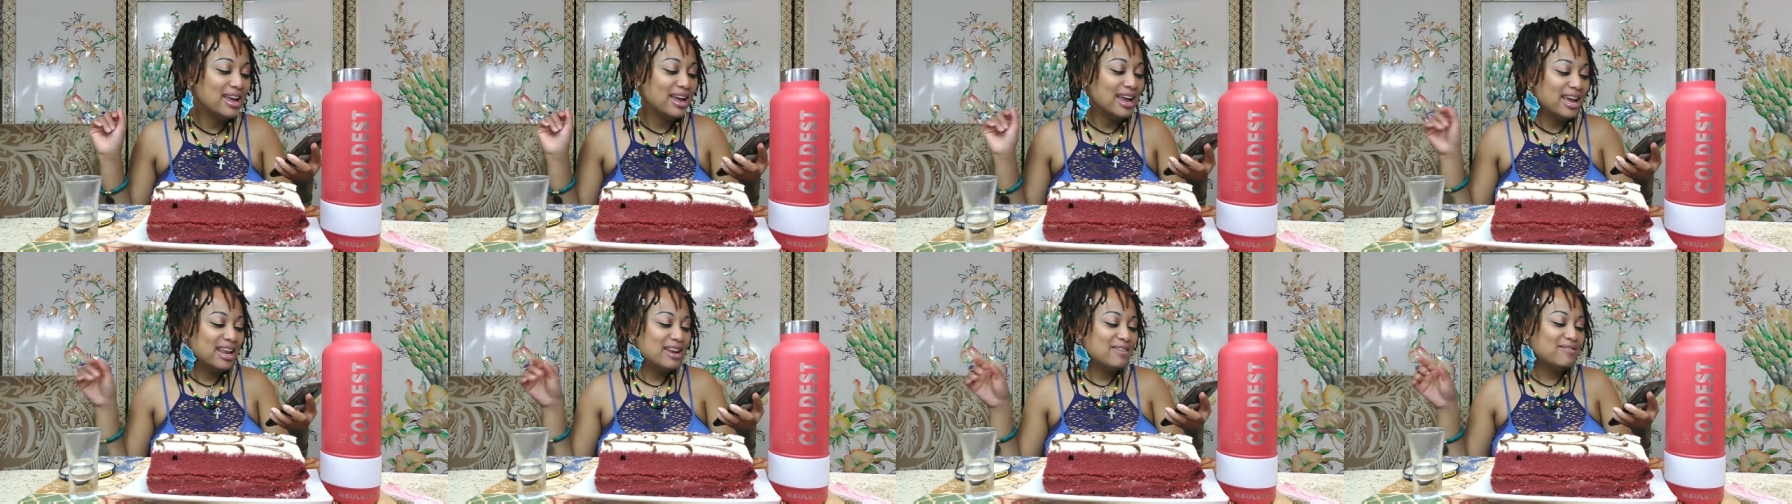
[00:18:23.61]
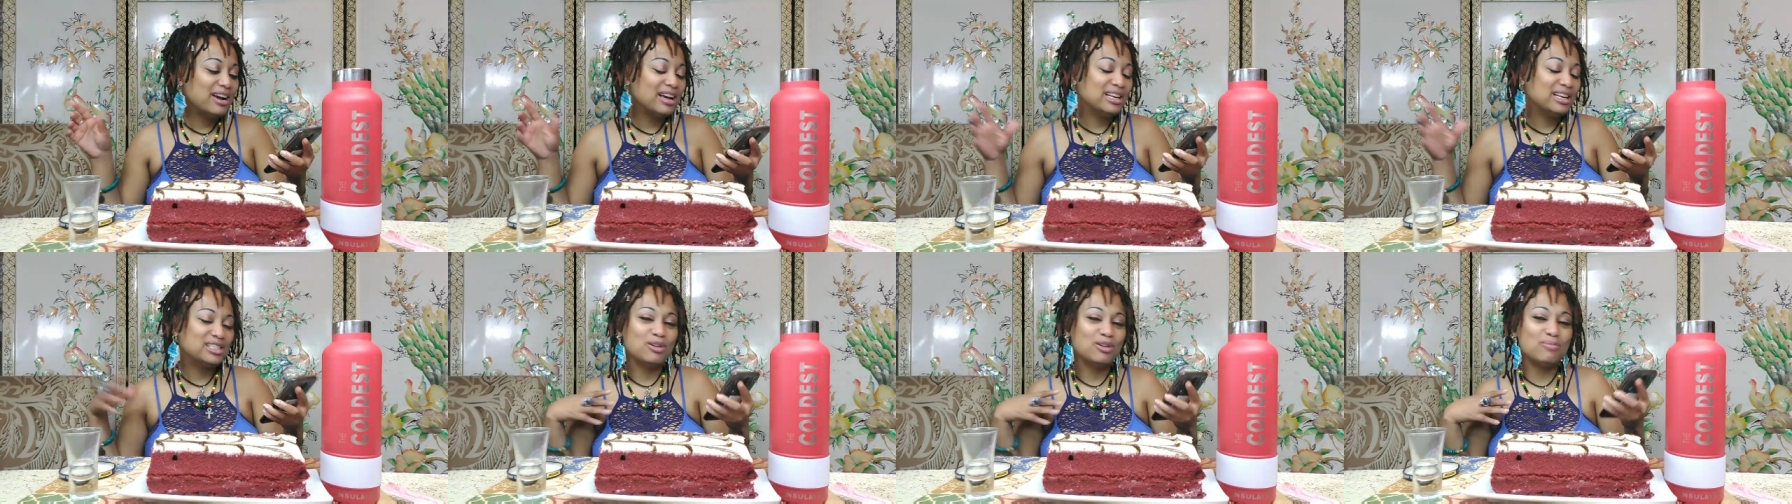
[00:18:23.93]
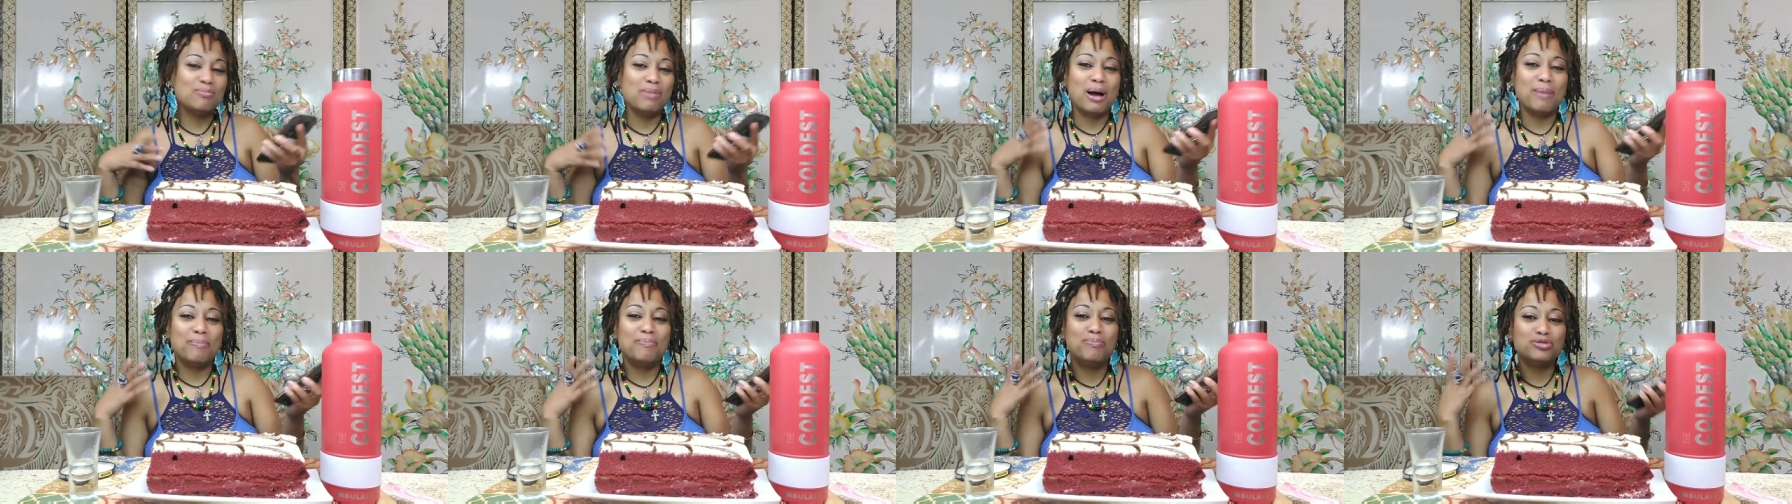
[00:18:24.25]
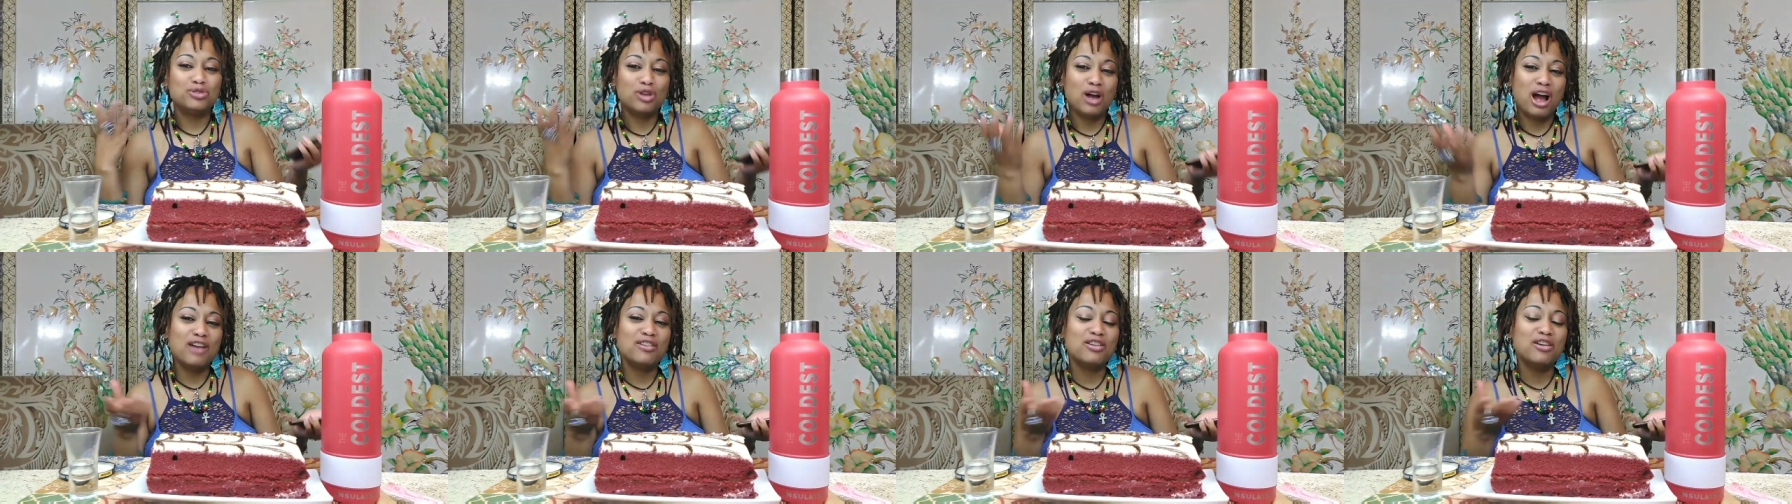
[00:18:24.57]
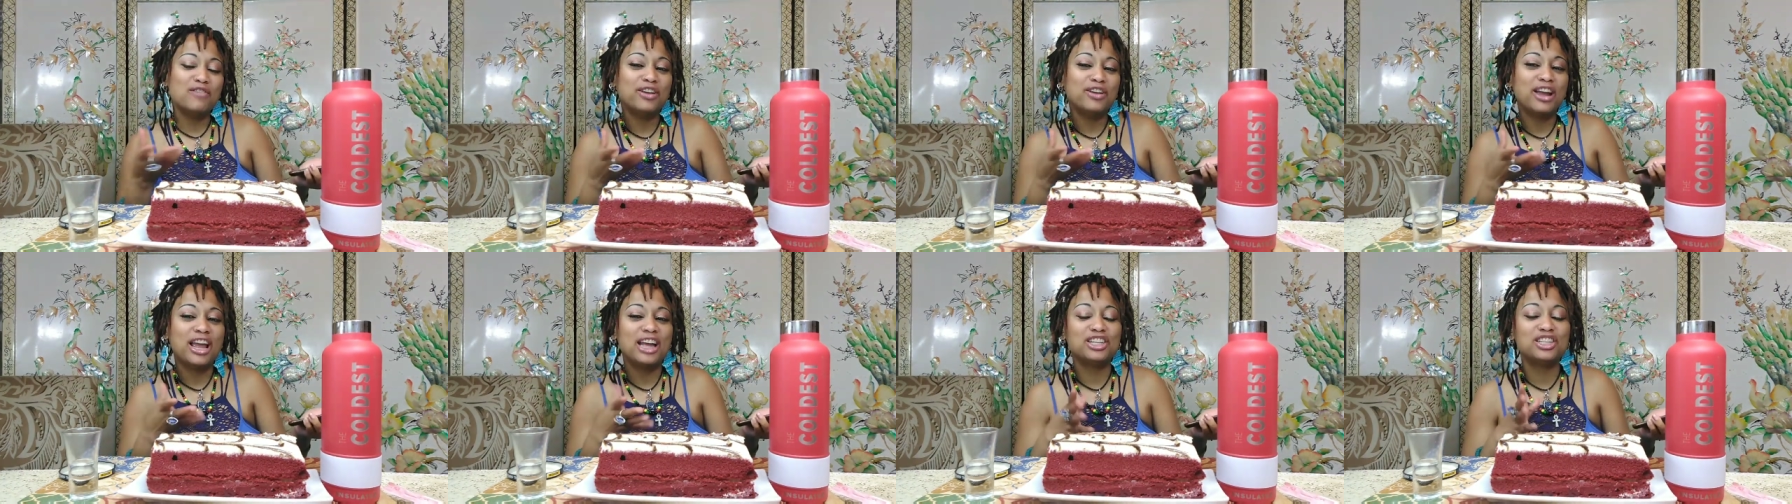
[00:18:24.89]
Anyway, so my trial
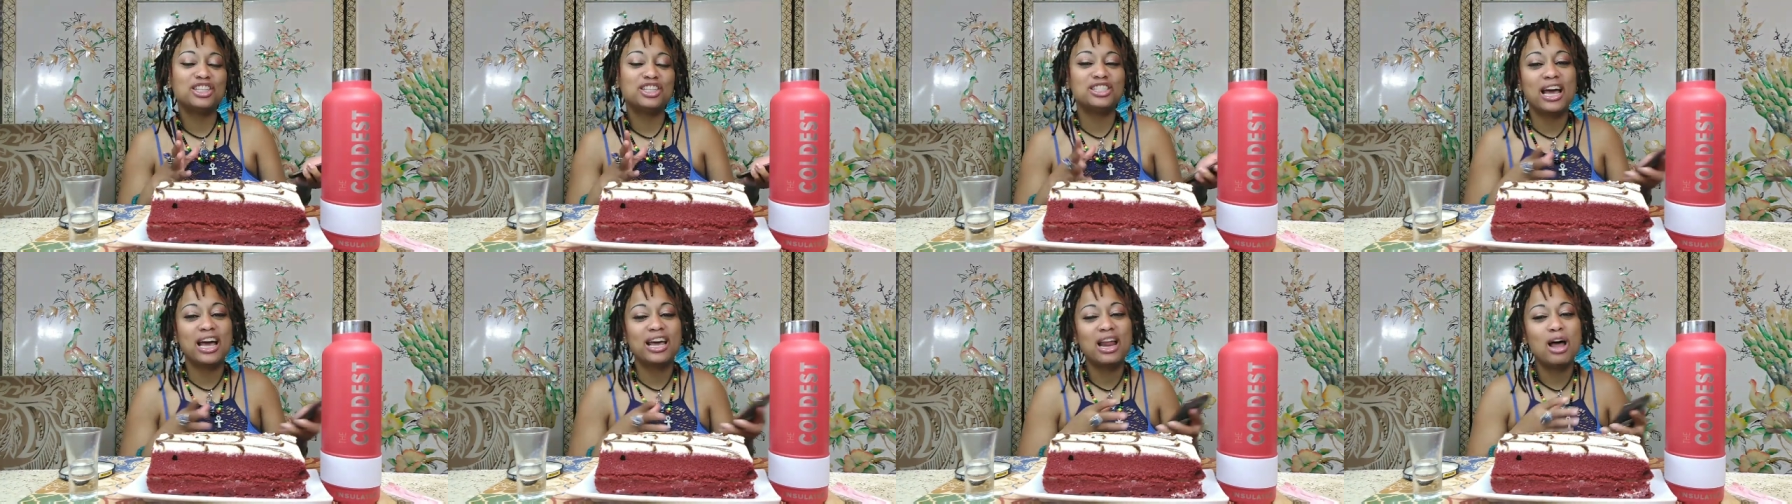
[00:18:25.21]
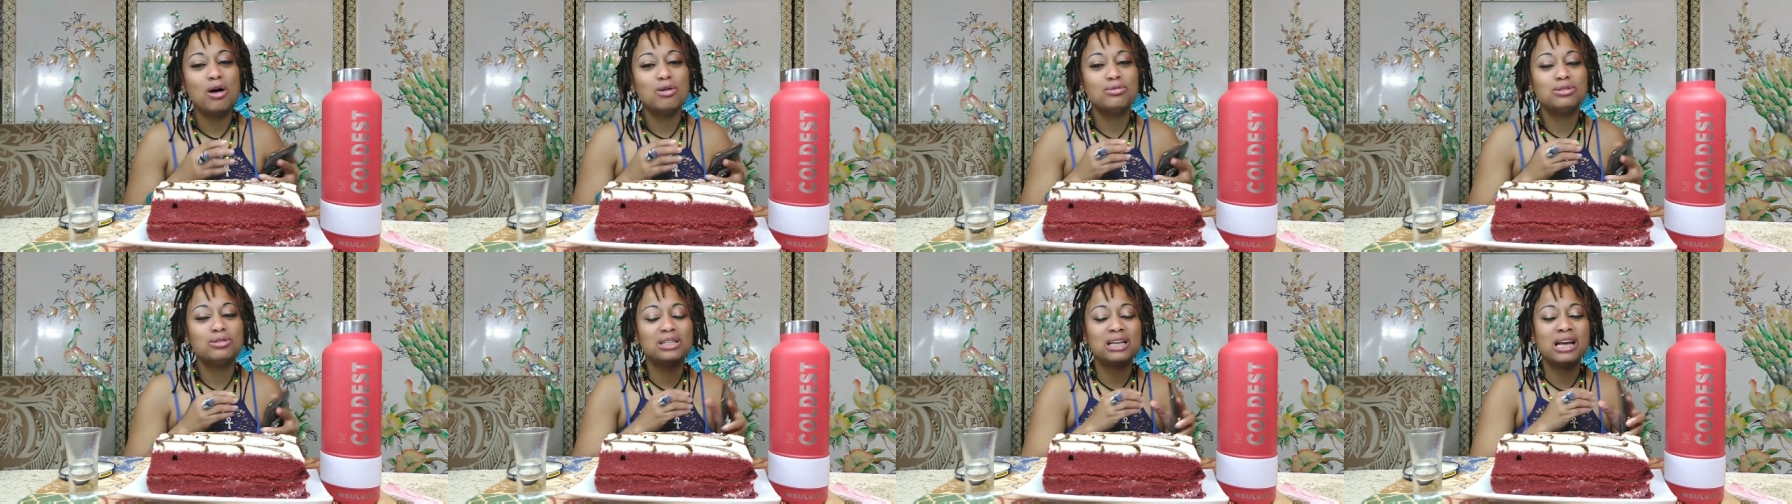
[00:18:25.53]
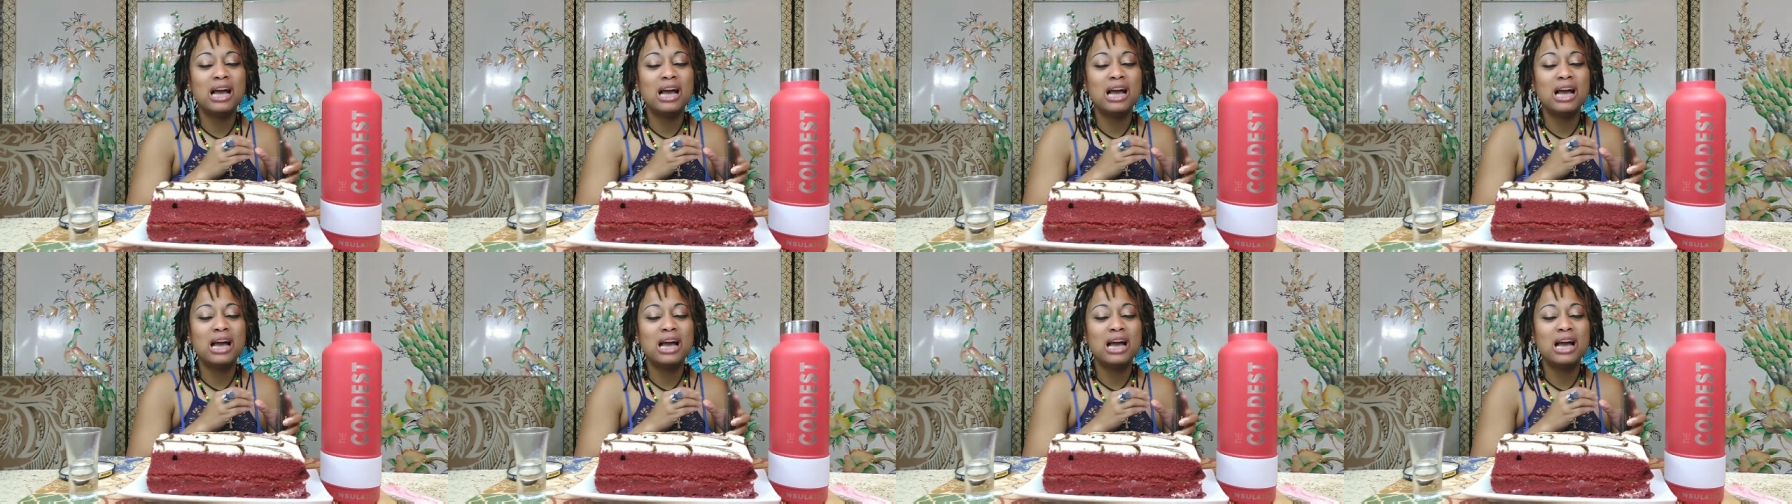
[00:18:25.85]
notification shout-outs